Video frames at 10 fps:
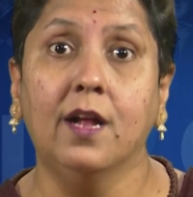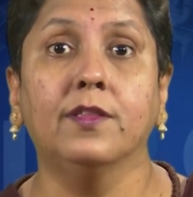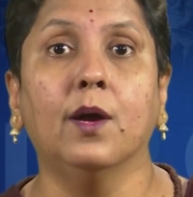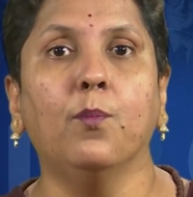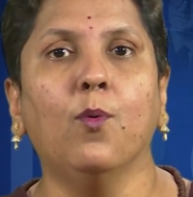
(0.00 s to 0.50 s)

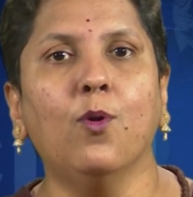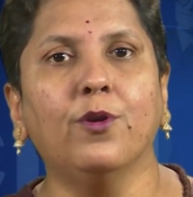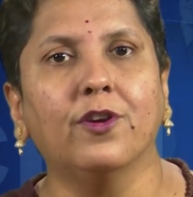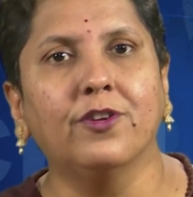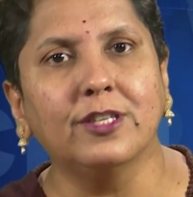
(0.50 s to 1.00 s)
the more
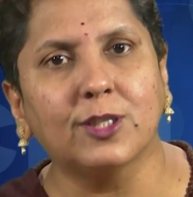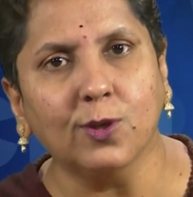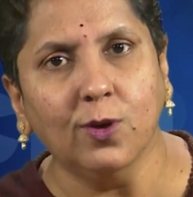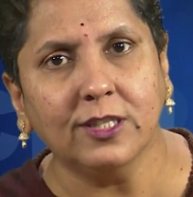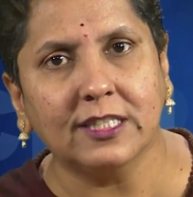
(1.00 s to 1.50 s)

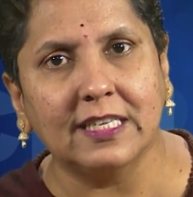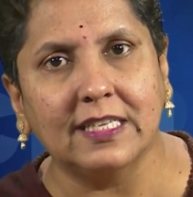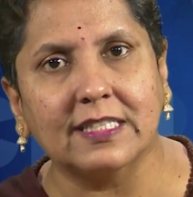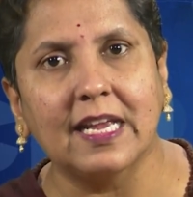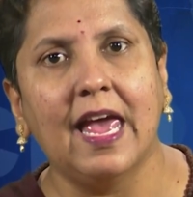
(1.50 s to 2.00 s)

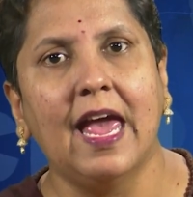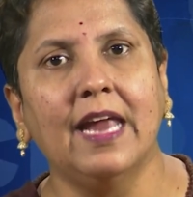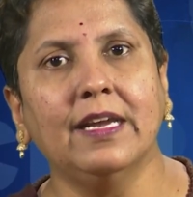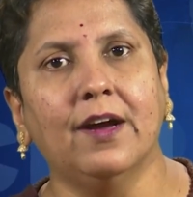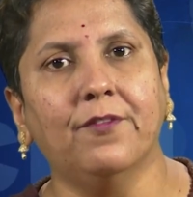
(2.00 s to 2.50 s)
resources
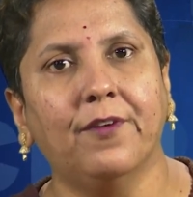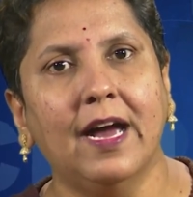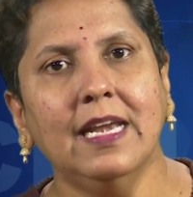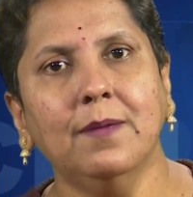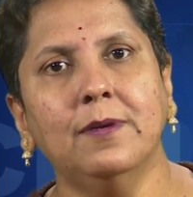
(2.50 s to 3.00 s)
are
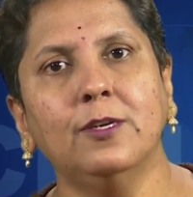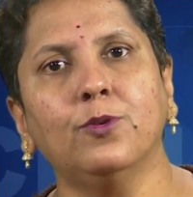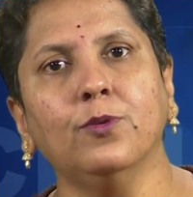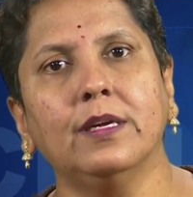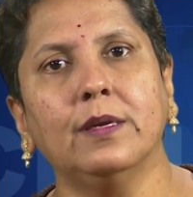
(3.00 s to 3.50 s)
available
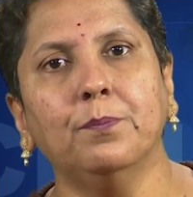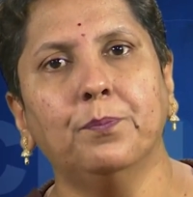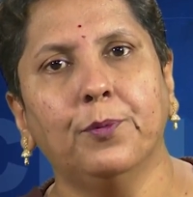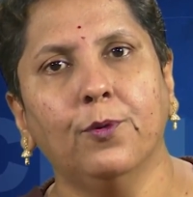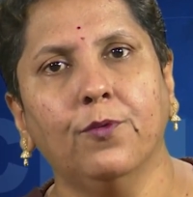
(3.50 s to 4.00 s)
to
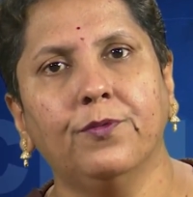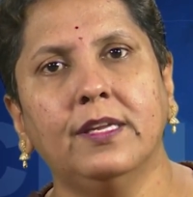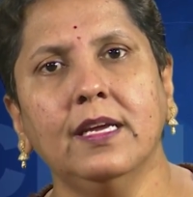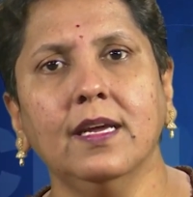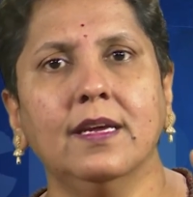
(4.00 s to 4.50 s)
improve
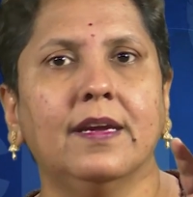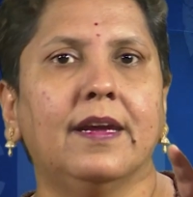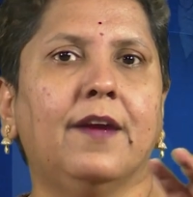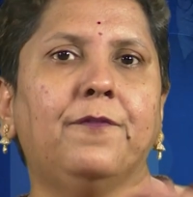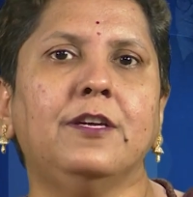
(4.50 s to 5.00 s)
the
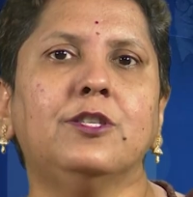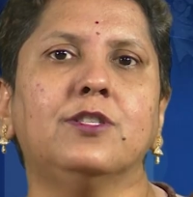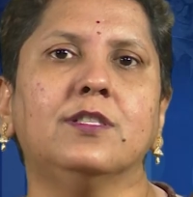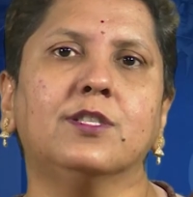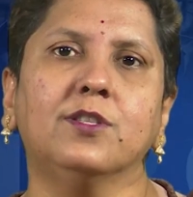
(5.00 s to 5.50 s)

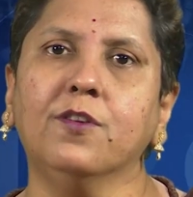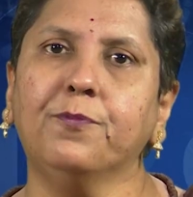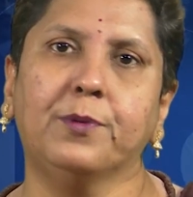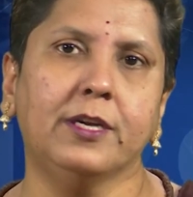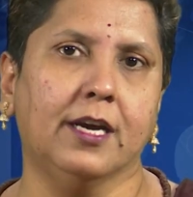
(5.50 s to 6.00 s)
efficiency
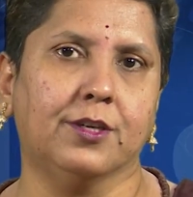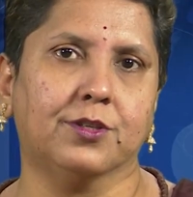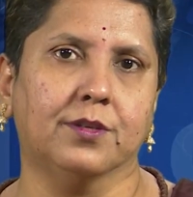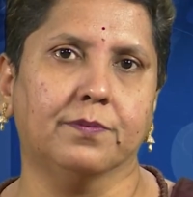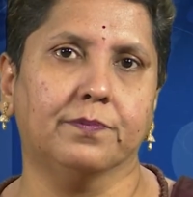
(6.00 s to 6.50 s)
of
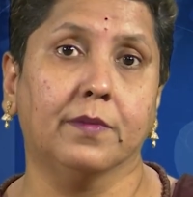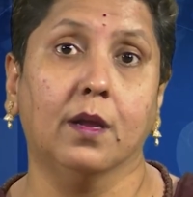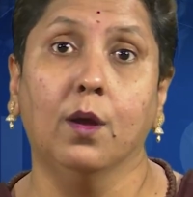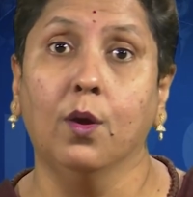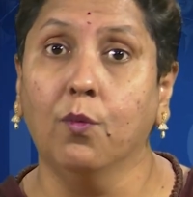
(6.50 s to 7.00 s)
production.
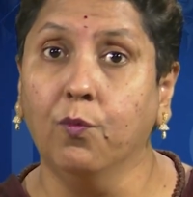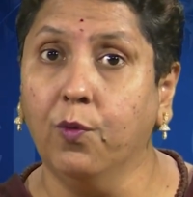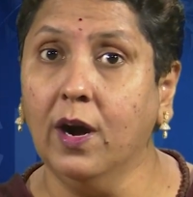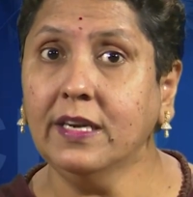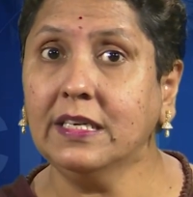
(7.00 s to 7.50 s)

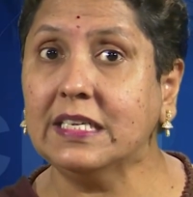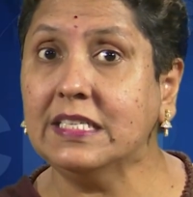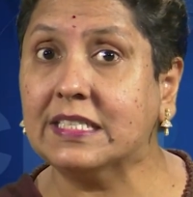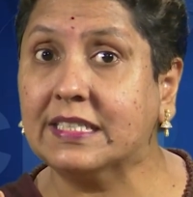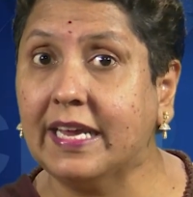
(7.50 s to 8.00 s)
Work
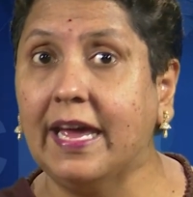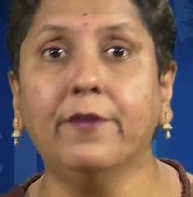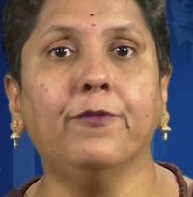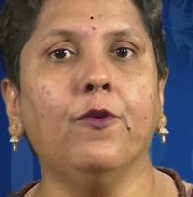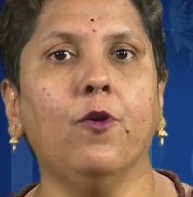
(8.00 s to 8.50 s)
is
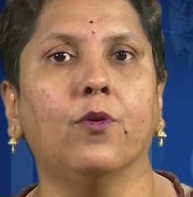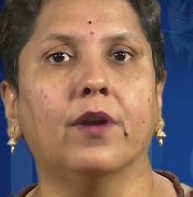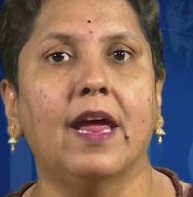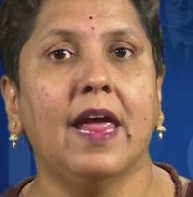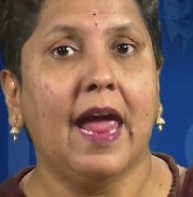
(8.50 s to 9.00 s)

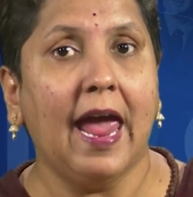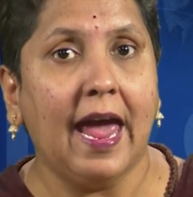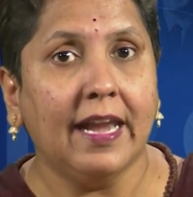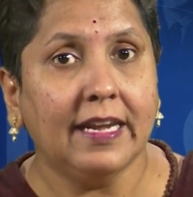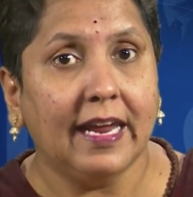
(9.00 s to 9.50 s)
therefore
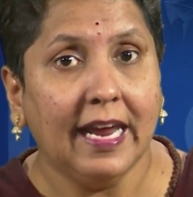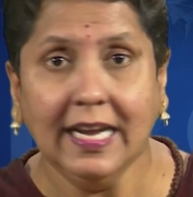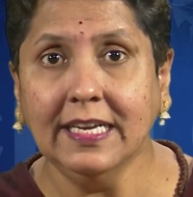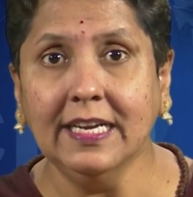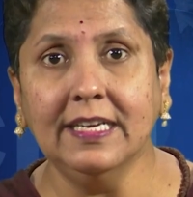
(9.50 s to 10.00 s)
an
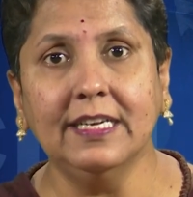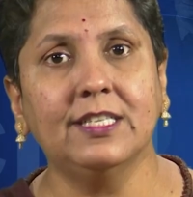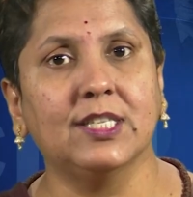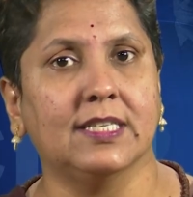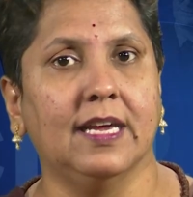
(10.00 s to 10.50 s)
end in
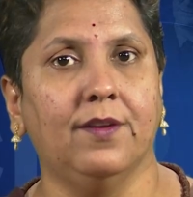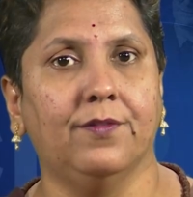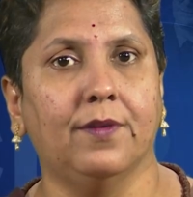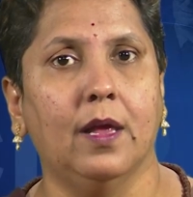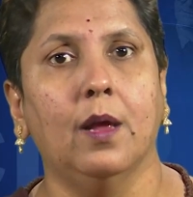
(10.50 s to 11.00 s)

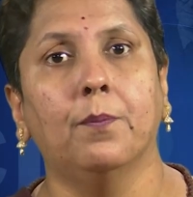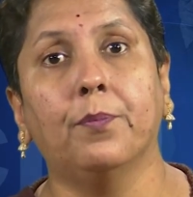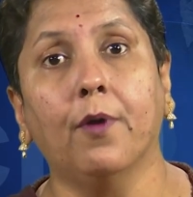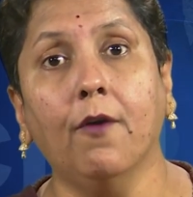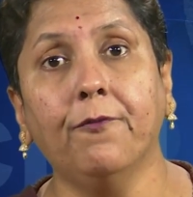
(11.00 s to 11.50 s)
itself.
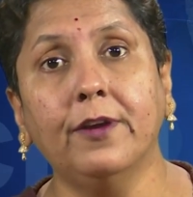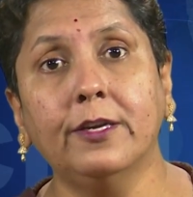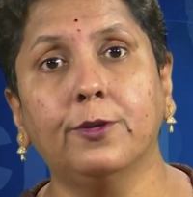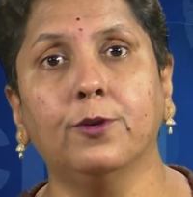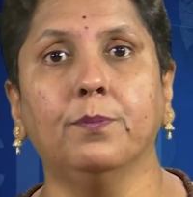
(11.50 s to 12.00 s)

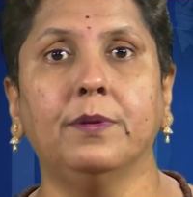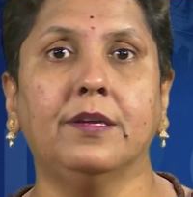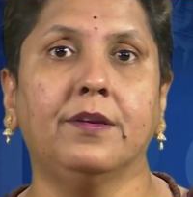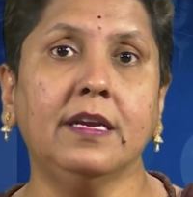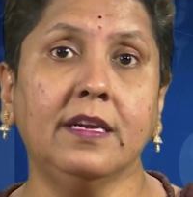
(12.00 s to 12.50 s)
Profit to
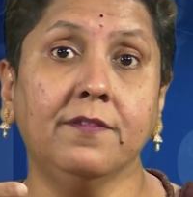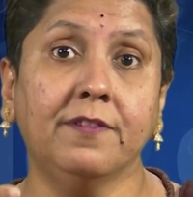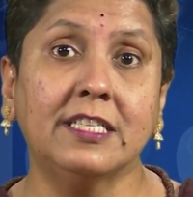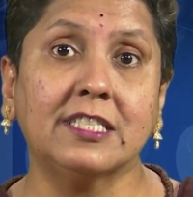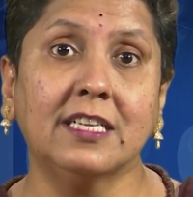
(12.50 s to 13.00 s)
be
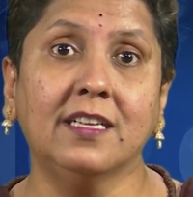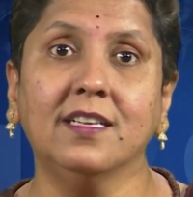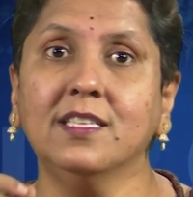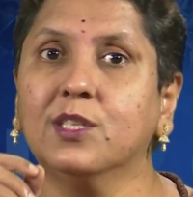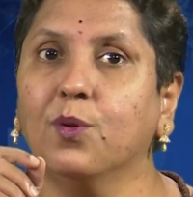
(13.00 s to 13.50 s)
reinvested
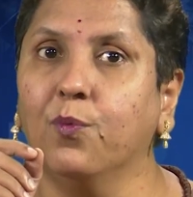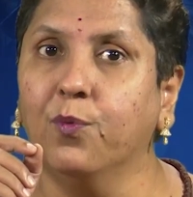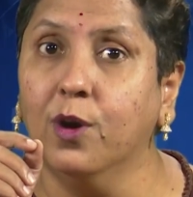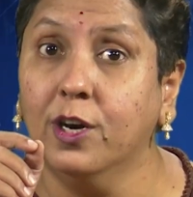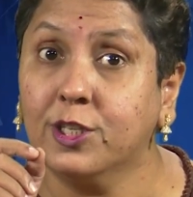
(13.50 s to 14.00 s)
is
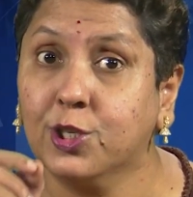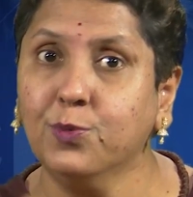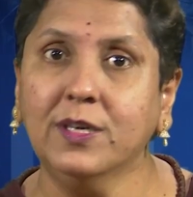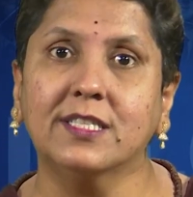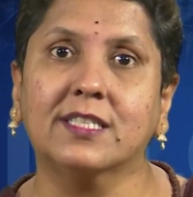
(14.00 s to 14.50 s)

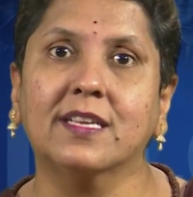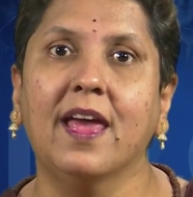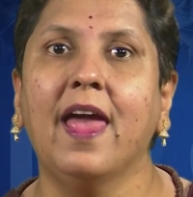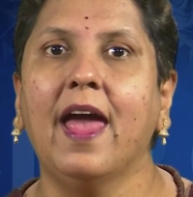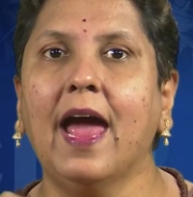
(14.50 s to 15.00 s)
virtuous
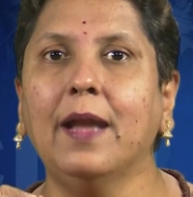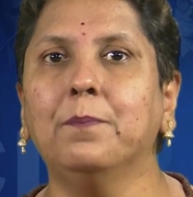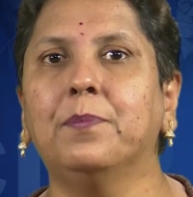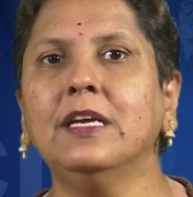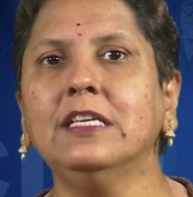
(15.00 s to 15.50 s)

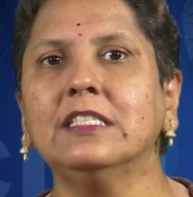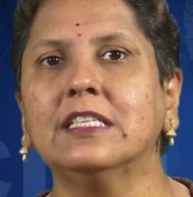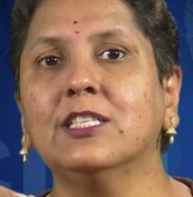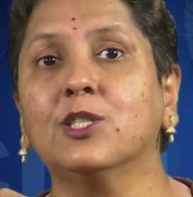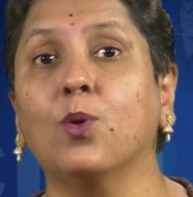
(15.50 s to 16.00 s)
and brings
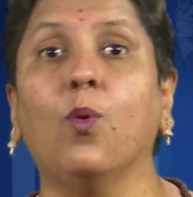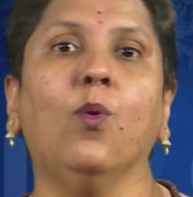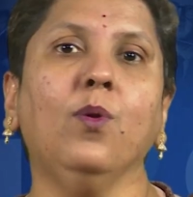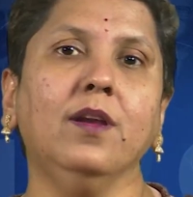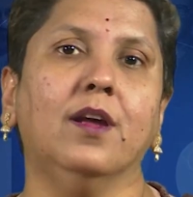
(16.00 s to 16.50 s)
its
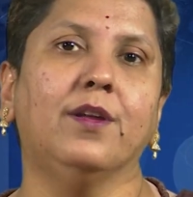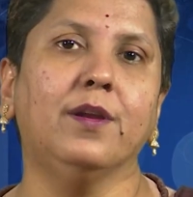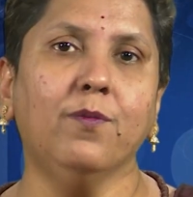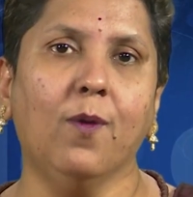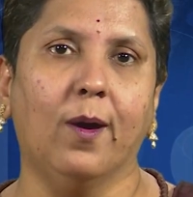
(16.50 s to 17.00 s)
own
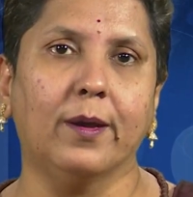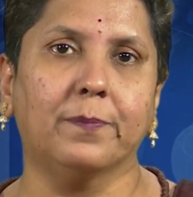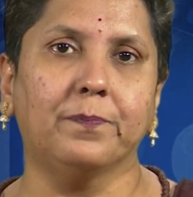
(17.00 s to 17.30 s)
reward.